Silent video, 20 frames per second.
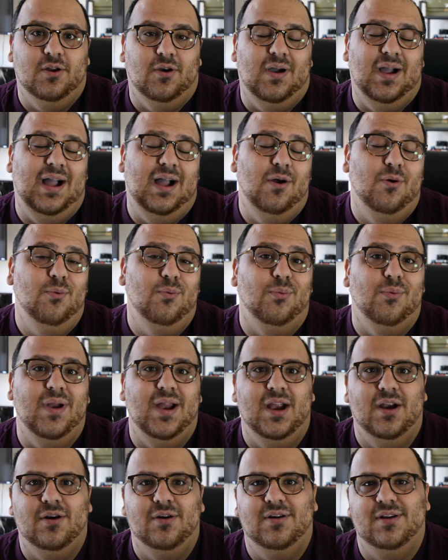How
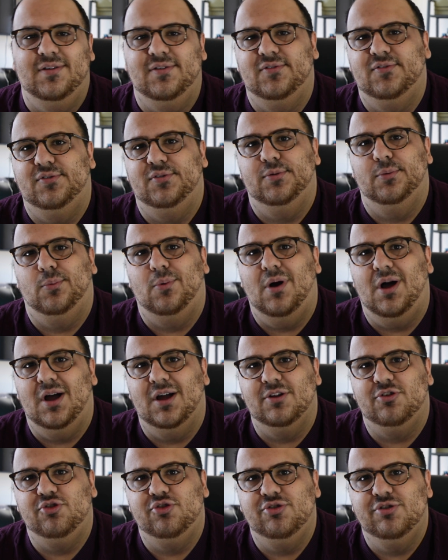rare is the
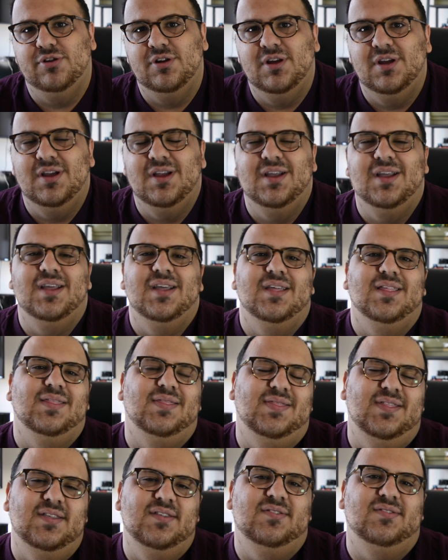watch?
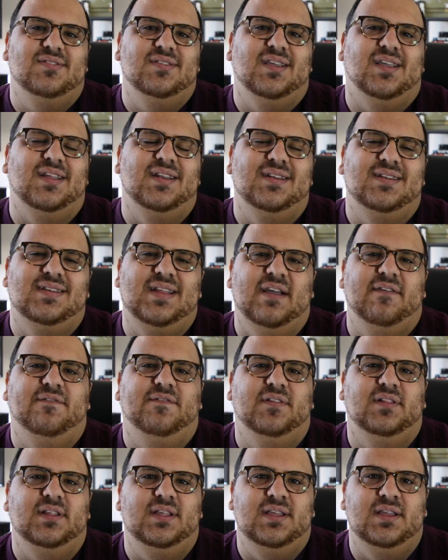This can
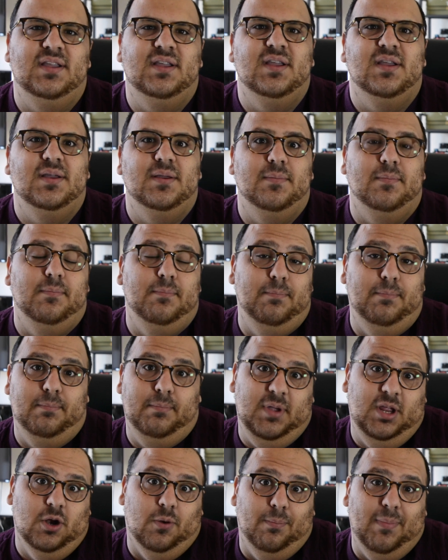definitely,
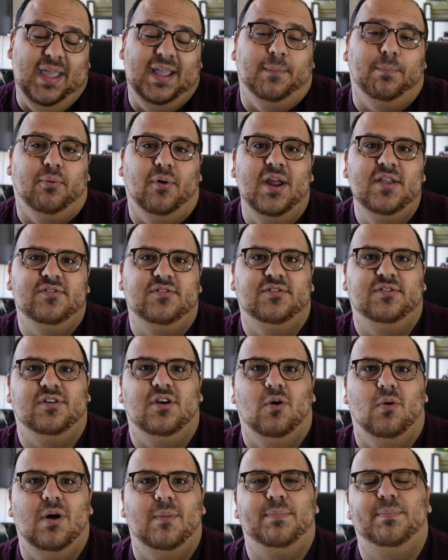make prices
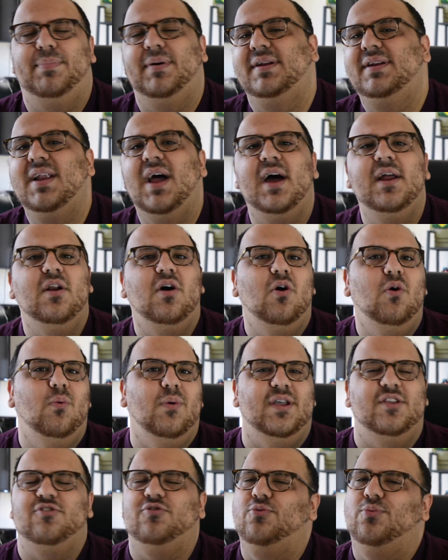go up, but not
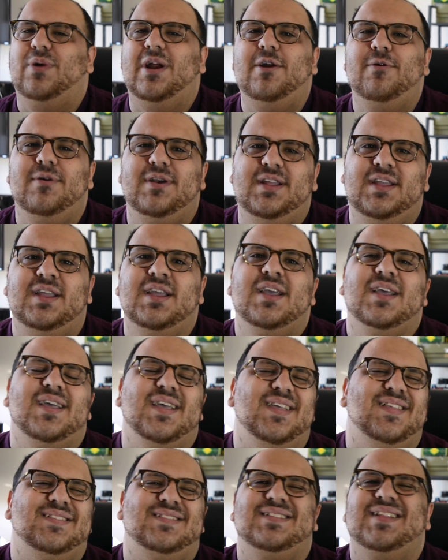always. Rarity
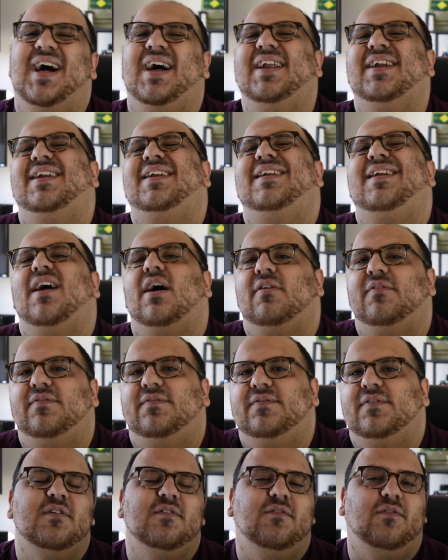is not
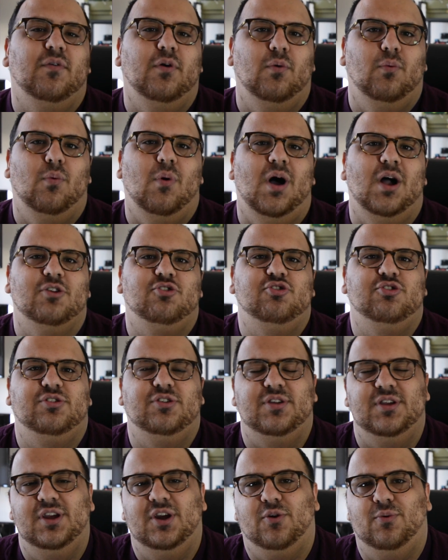enough for a watch
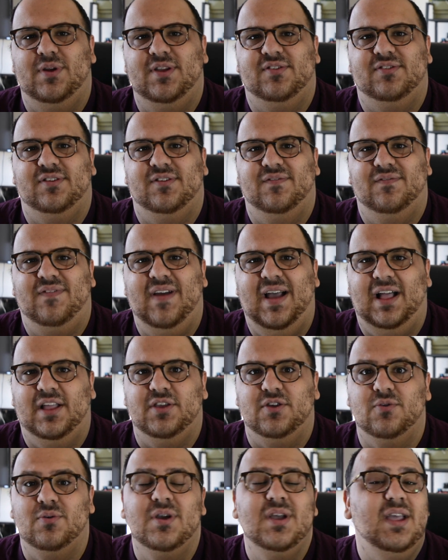to increase in
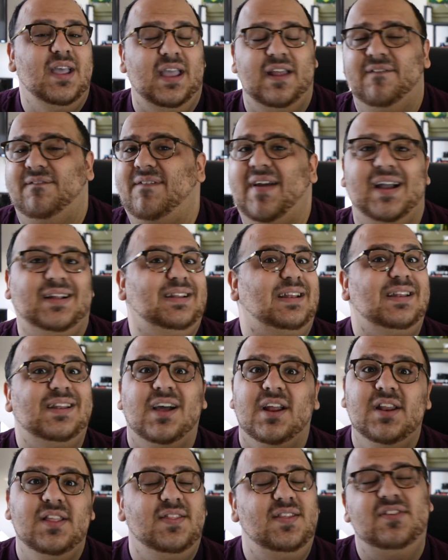value. In fact,
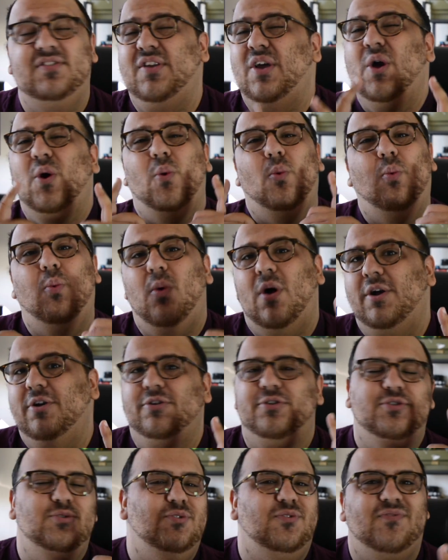none of these one or
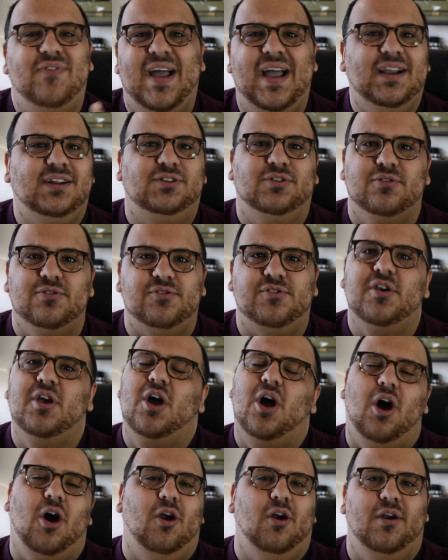two factors
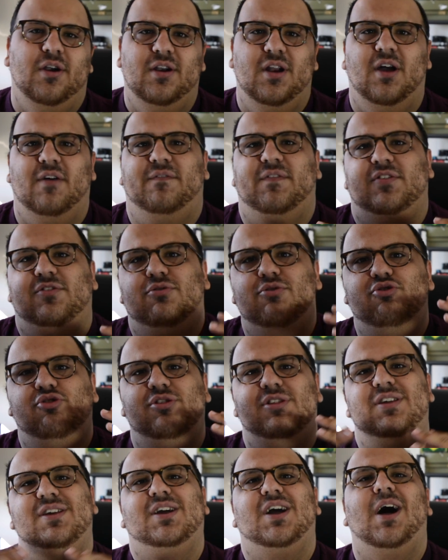are enough. It's
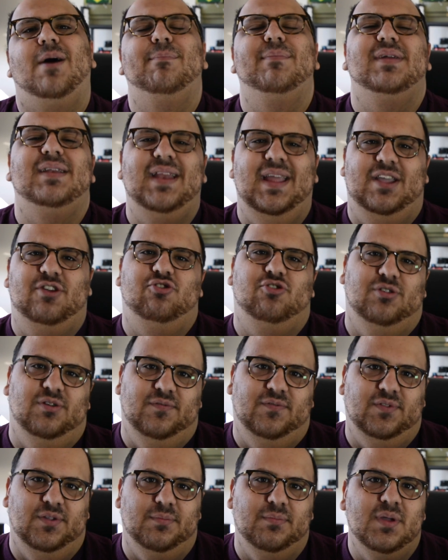usually a combination
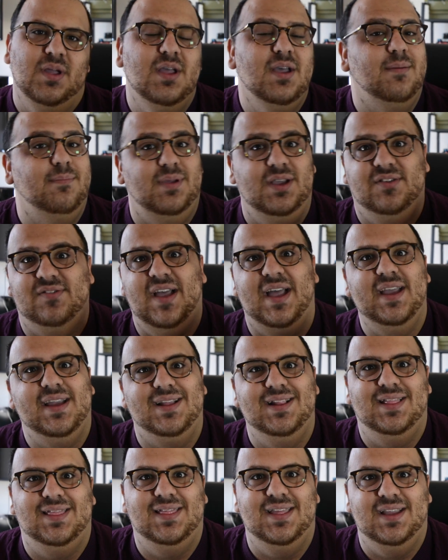of them, because I
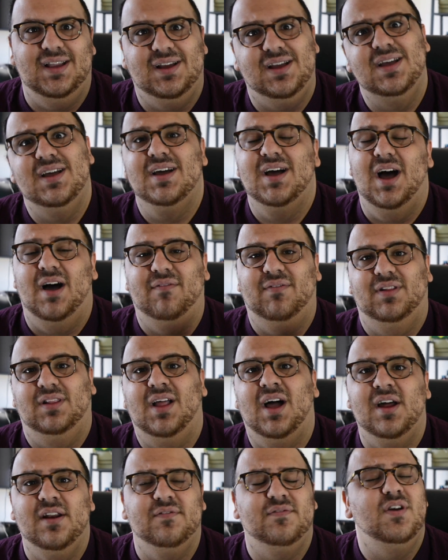can think of a
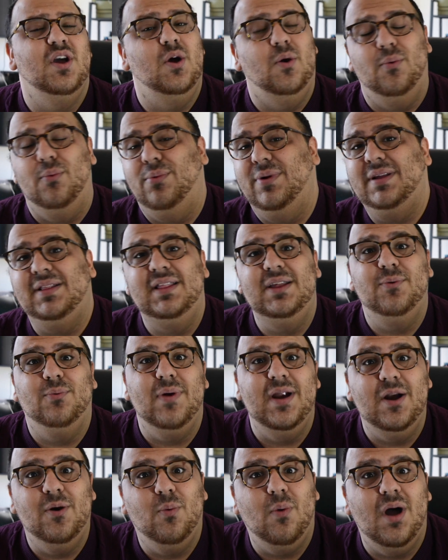lot of really
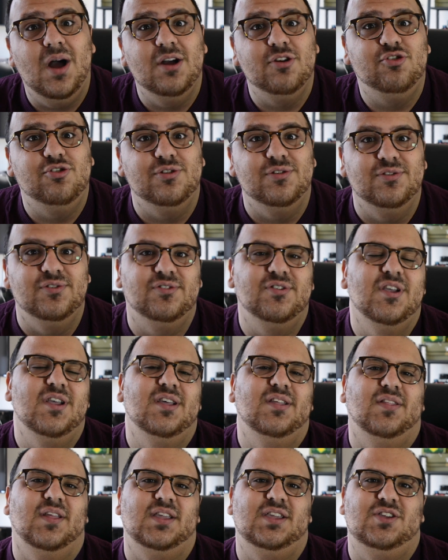rare watches
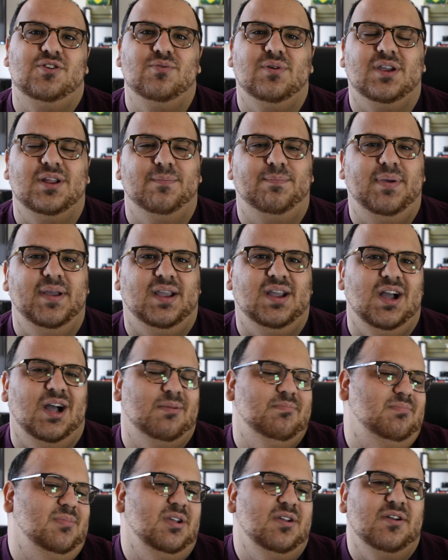that you can pick
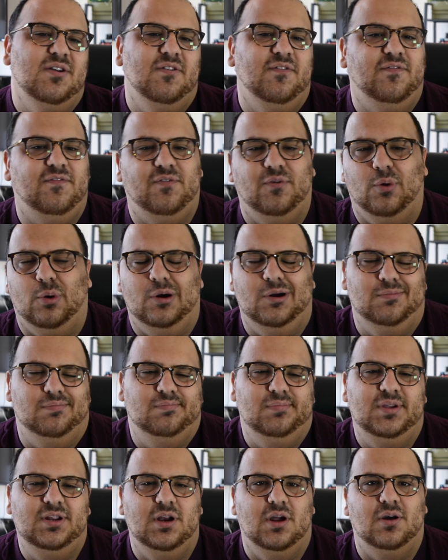up for,
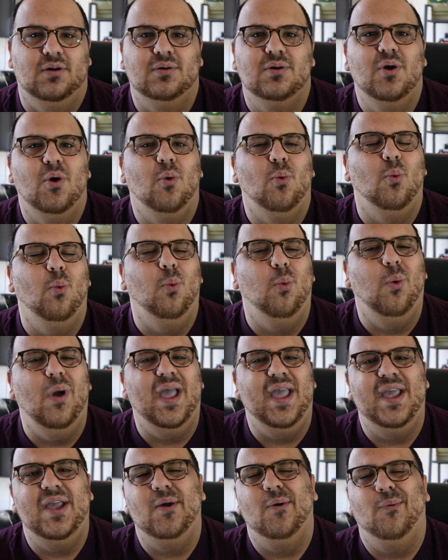
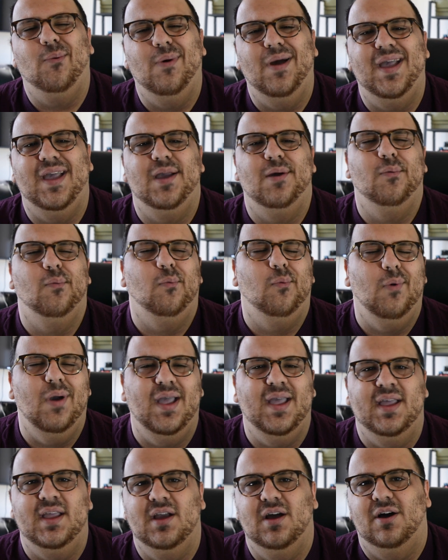
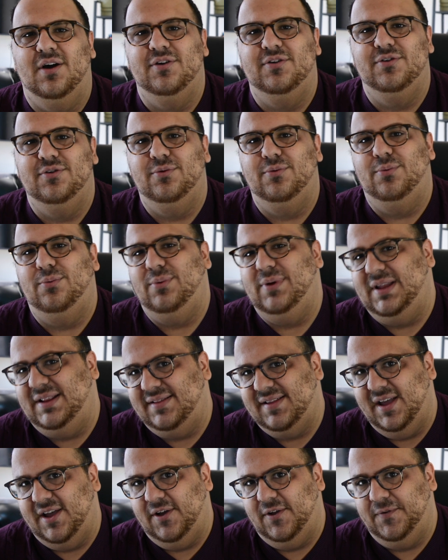way under
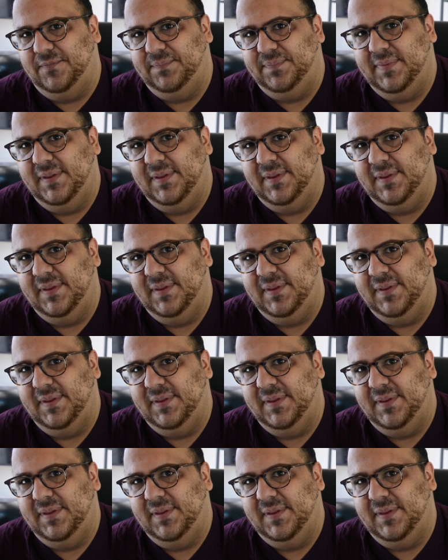retail.